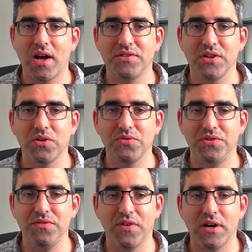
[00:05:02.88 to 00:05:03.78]
not to go
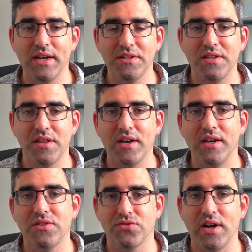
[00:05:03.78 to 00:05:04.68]
too far into the
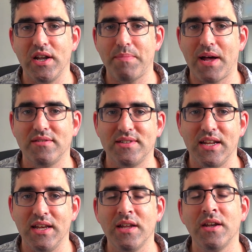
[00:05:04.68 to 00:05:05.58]

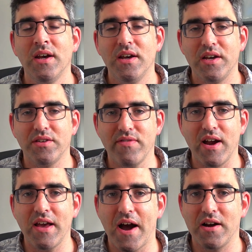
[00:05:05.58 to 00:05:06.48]
Israeli-Palestinian,
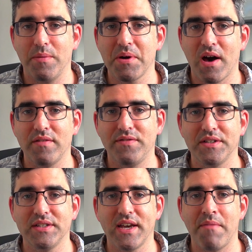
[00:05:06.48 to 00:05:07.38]
Israeli-Arab
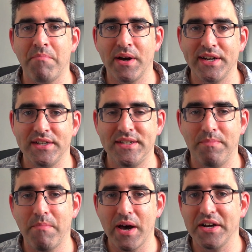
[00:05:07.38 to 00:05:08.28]
conflict and get
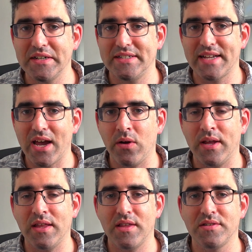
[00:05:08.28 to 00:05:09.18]
mired down
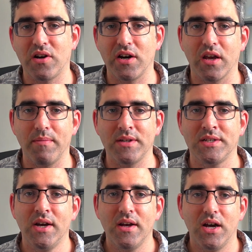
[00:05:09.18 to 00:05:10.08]
in this argument.
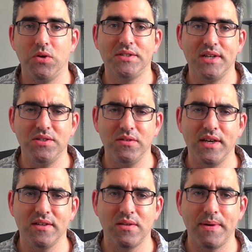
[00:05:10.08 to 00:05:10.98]
I would say two
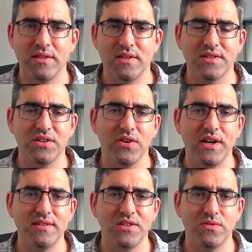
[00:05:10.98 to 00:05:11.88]
things about the
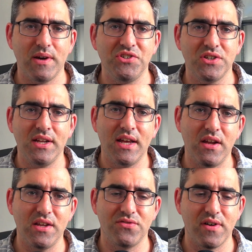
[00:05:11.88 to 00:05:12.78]
security situation in
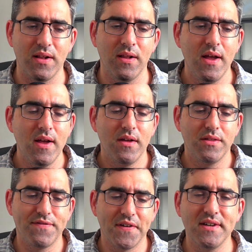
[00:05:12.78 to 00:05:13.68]
Israel.
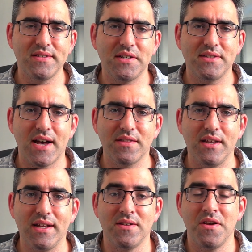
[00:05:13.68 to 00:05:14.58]
The first is that
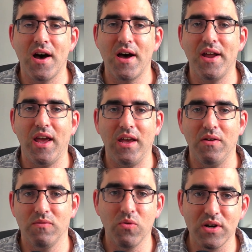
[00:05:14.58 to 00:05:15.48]
it's not a
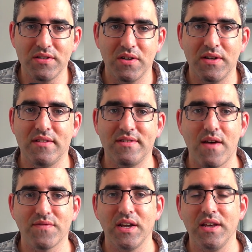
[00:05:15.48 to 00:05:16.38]
war zone. It's
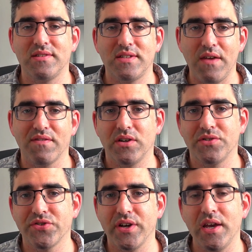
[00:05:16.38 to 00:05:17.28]
definitely a safe
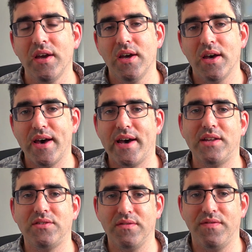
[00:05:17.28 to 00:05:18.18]
country
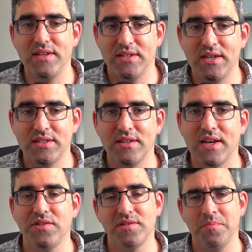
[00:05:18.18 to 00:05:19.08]
to visit. And
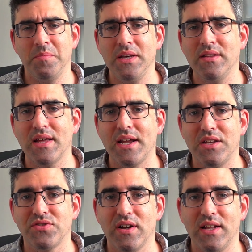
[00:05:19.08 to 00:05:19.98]
that doesn't mean that
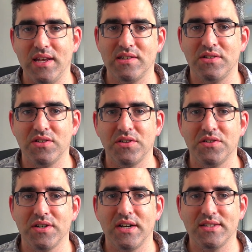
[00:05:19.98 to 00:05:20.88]
Israel isn't
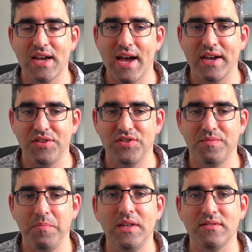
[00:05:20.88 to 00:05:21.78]
under attack. It just
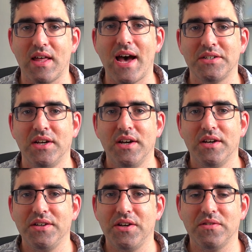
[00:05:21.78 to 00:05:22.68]
means that,
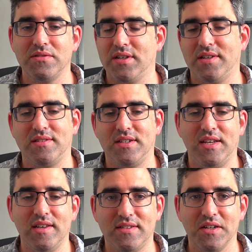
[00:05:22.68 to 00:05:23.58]
you know, the
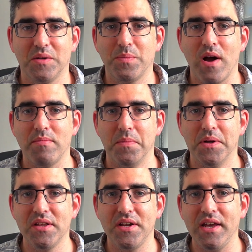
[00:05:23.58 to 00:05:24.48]
statistical
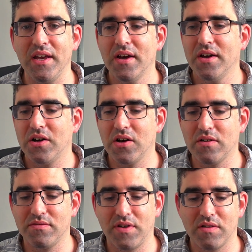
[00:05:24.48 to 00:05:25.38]
probability
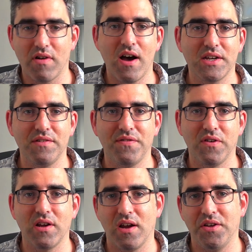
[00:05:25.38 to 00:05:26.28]
of a rocket
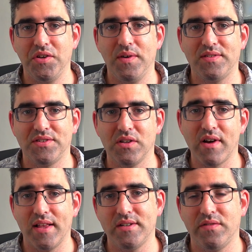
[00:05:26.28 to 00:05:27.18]
falling on you is still
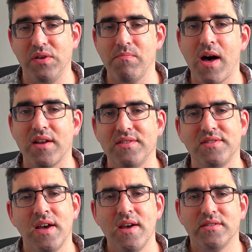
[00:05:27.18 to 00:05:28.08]
relatively
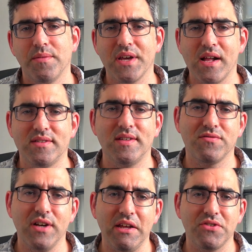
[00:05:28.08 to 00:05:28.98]
modest. Something else that's
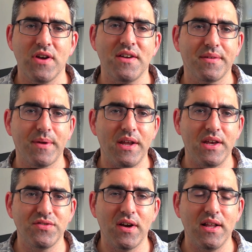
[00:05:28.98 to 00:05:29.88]
really interesting about
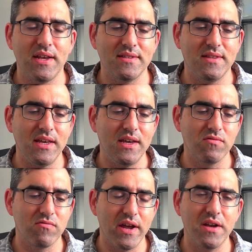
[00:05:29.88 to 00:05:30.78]
Israel is the
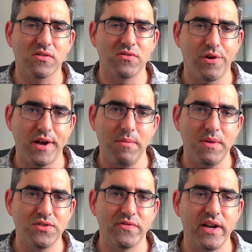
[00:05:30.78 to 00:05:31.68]
rate of crime
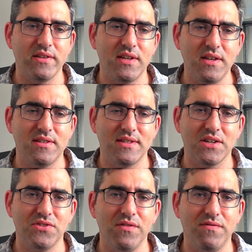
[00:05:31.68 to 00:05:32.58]
in Israeli cities is actually